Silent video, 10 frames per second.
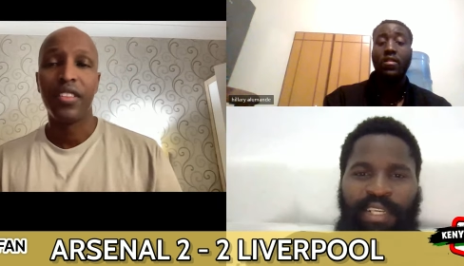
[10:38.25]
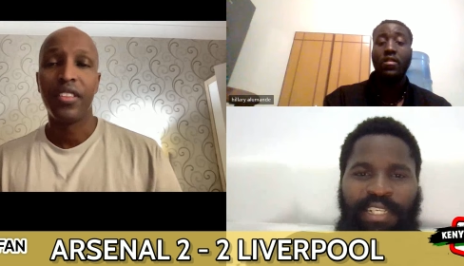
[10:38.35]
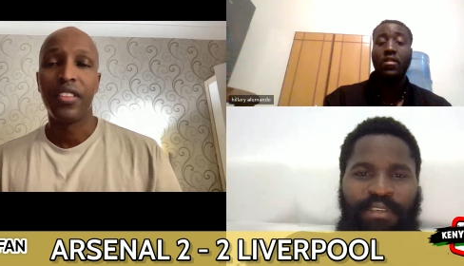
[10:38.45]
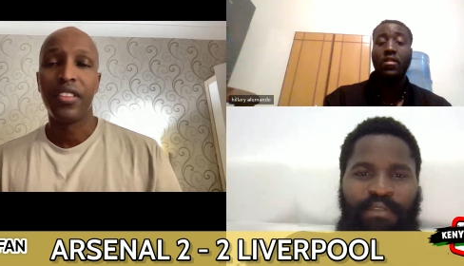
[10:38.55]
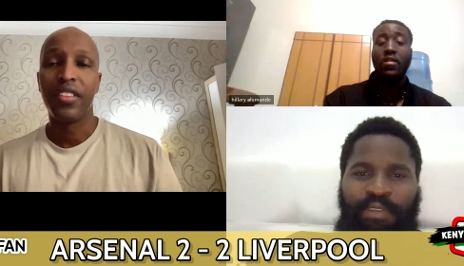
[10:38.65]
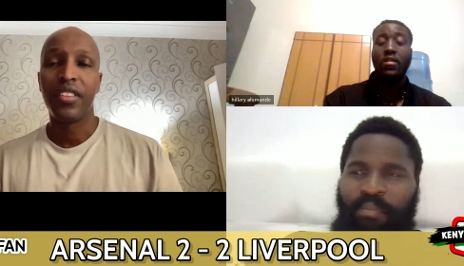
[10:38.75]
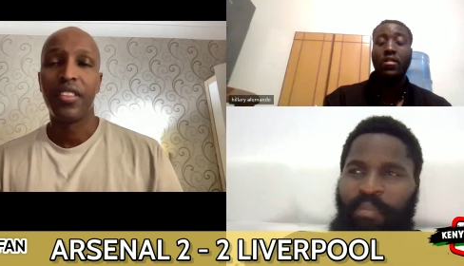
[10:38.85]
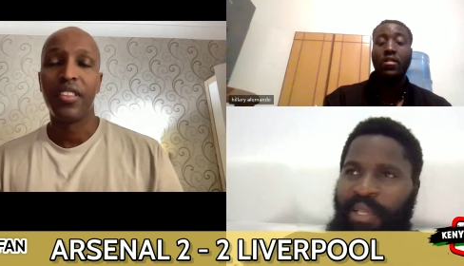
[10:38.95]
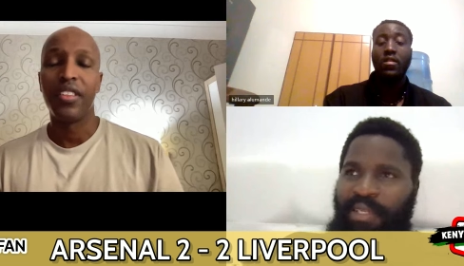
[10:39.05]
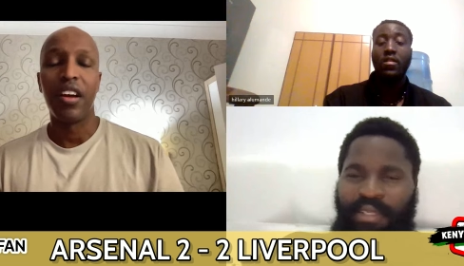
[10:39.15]
Speaker 1: Arsenal for the
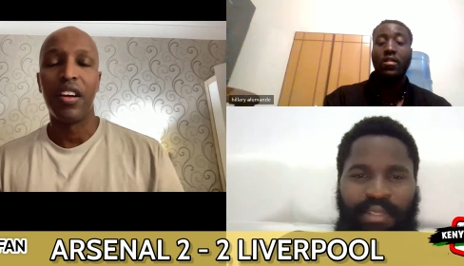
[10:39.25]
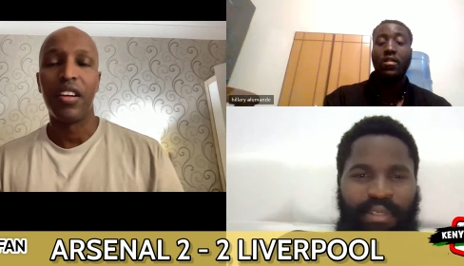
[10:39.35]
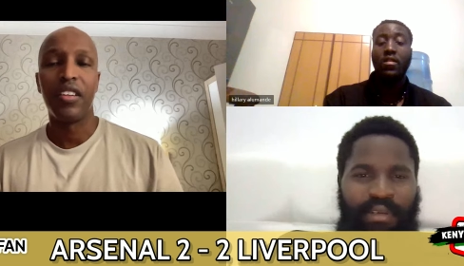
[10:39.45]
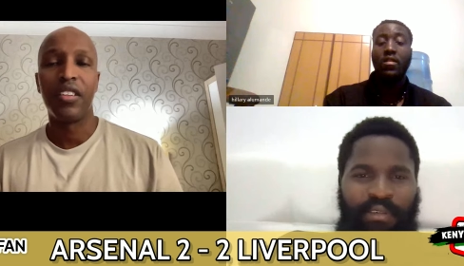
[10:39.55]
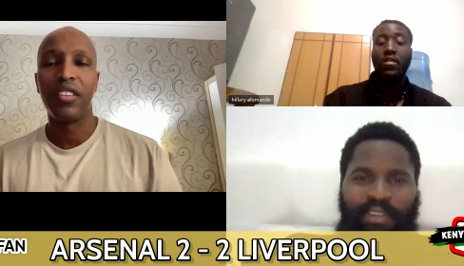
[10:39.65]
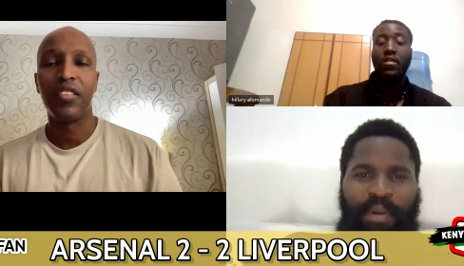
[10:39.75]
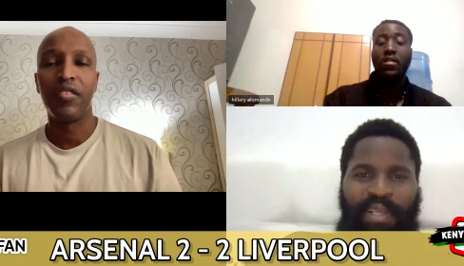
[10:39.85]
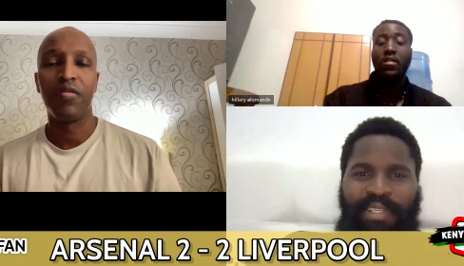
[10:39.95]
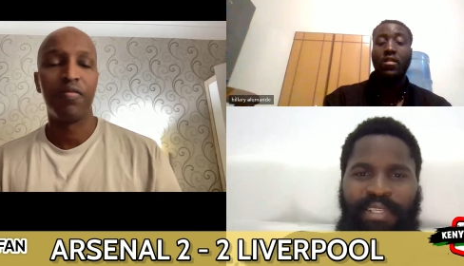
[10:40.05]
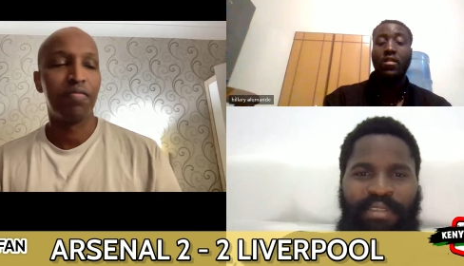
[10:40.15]
past yeah. for the
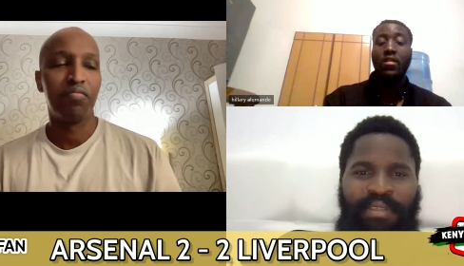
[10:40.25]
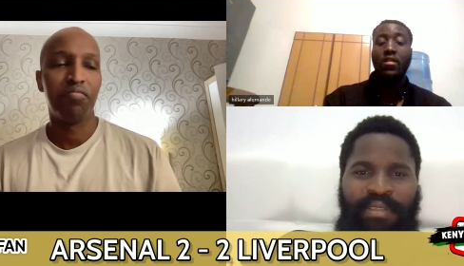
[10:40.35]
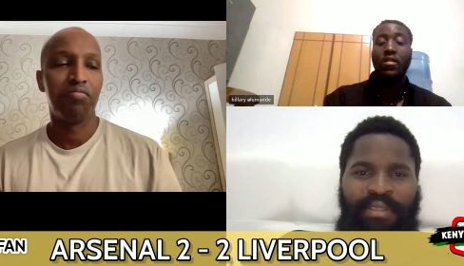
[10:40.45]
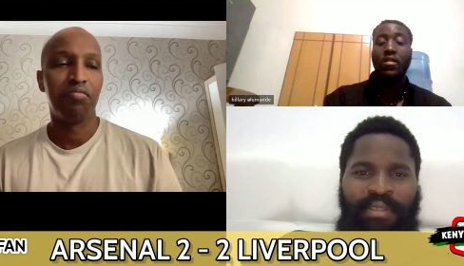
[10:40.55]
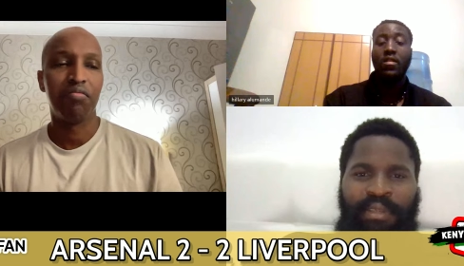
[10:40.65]
past seasons.